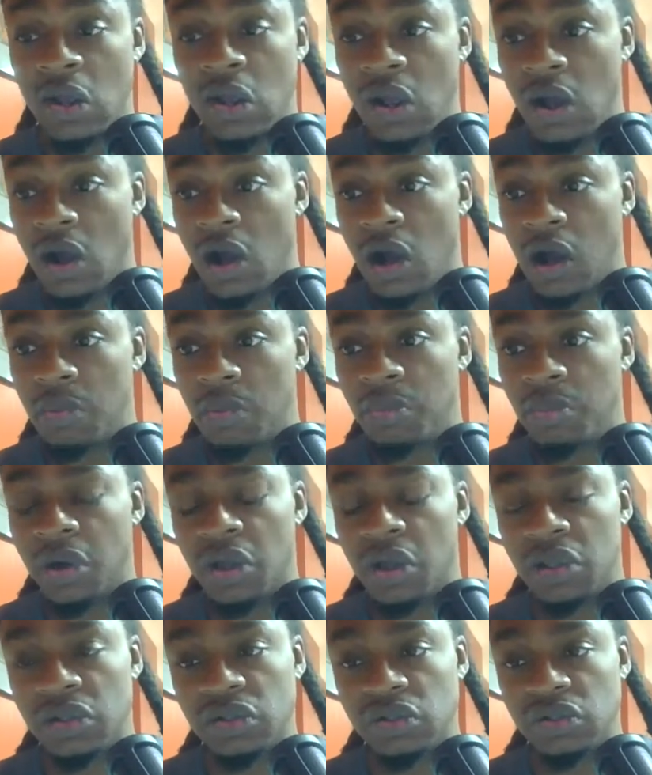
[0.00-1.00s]

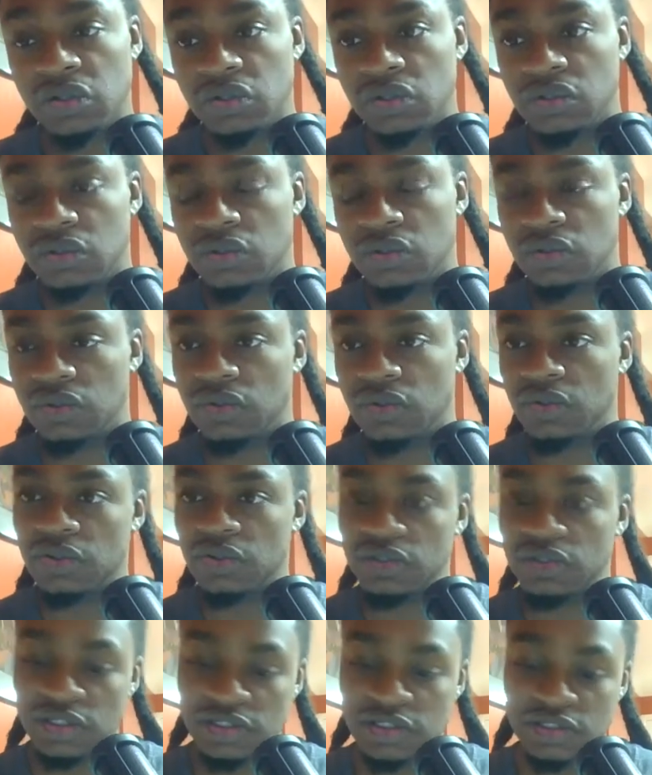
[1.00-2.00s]
But
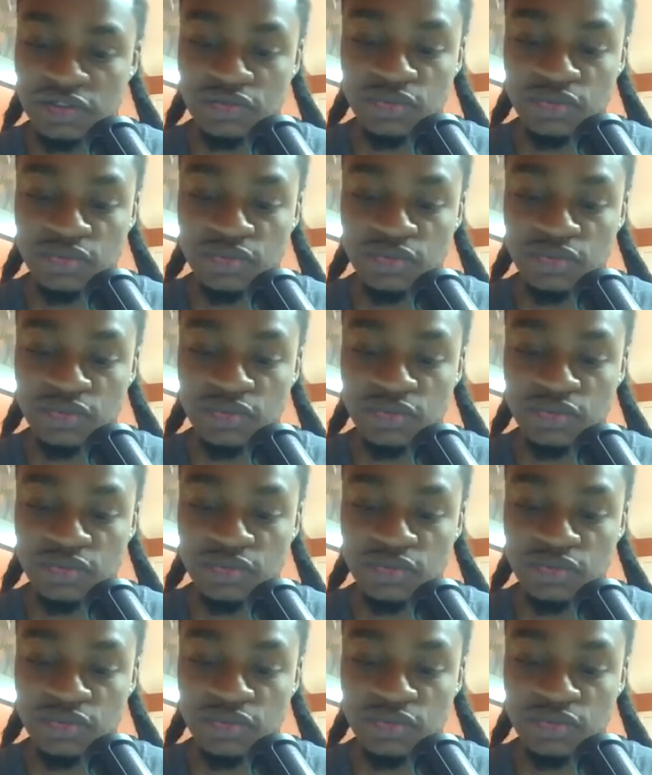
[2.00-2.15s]
this is